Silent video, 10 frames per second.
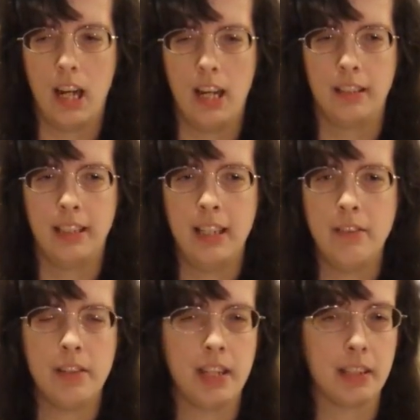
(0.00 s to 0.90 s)
And they
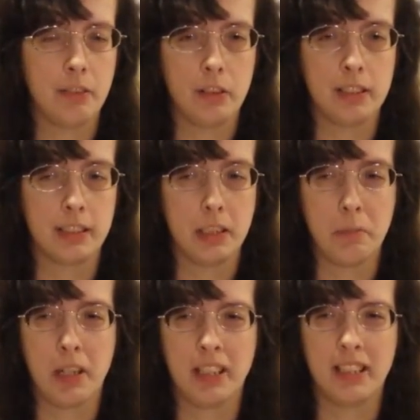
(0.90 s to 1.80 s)
never thought they were going to
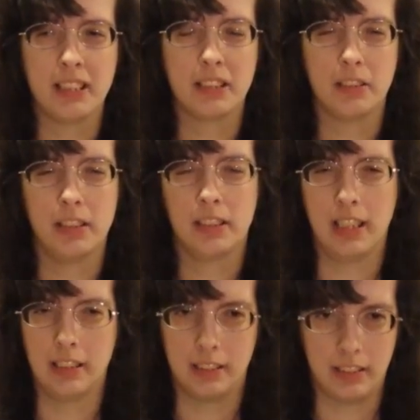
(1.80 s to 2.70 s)
see Mark again, so
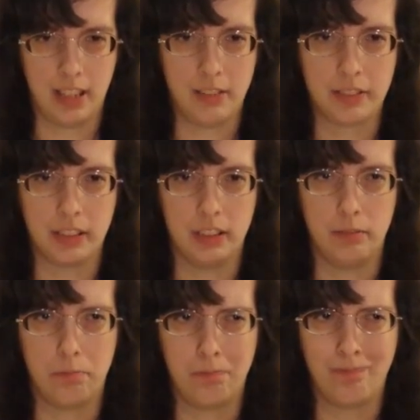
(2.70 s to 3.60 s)
this is
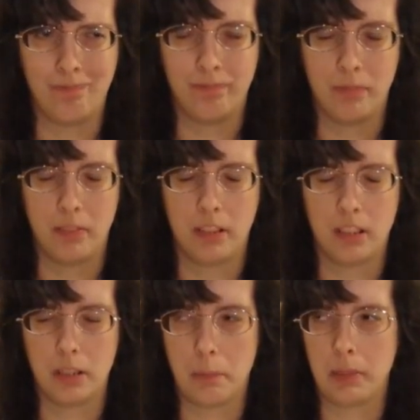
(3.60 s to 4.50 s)
obviously
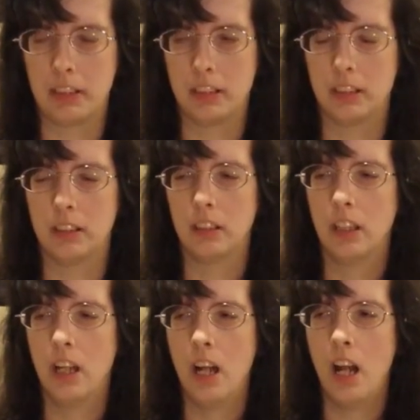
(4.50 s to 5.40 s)
no big deal.
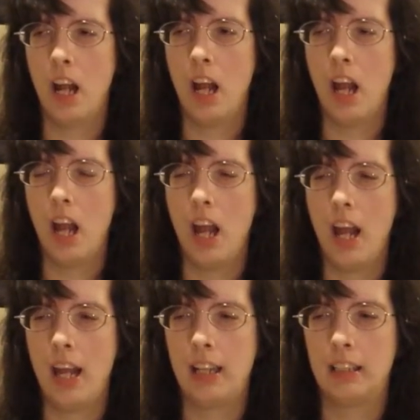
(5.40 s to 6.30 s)

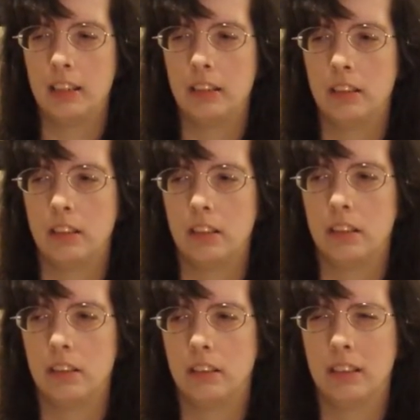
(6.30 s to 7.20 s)
And
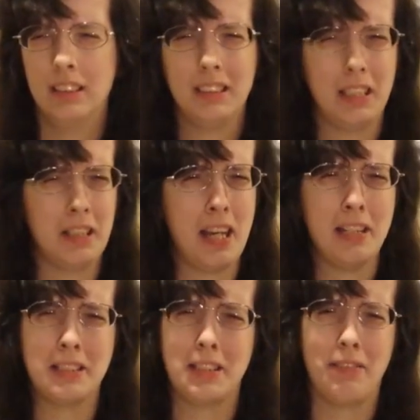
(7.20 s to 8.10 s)
just a
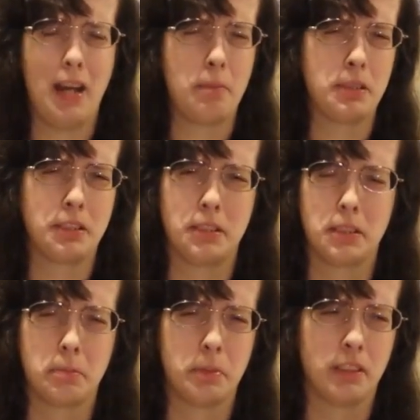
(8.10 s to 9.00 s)
lot of stuff happens
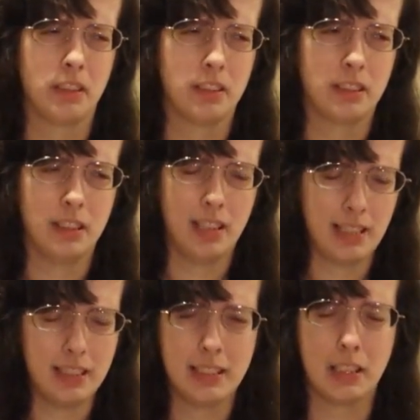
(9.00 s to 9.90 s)
in this book. So
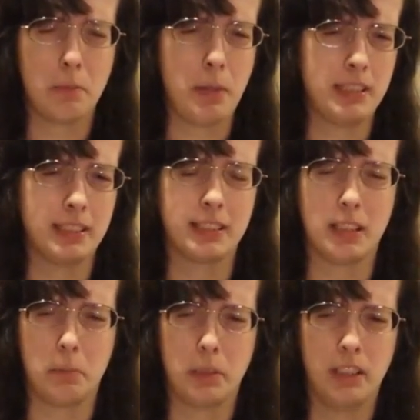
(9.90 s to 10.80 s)
that's just like the basic
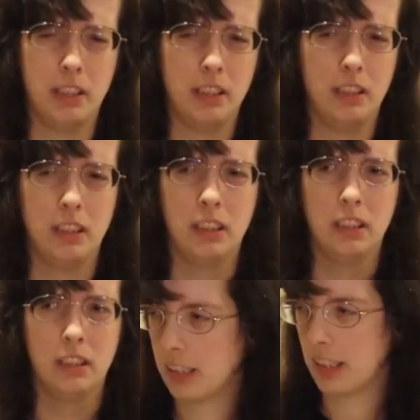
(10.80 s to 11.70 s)
summary
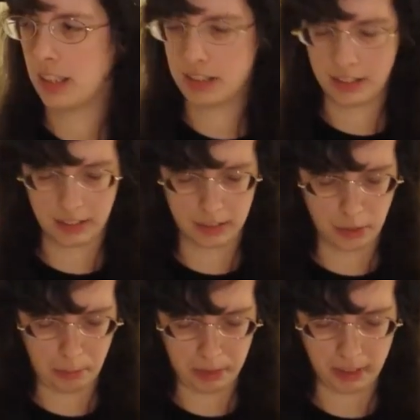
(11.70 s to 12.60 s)
that launches
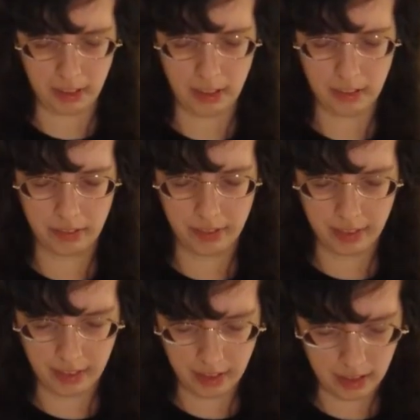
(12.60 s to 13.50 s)
this whole book off.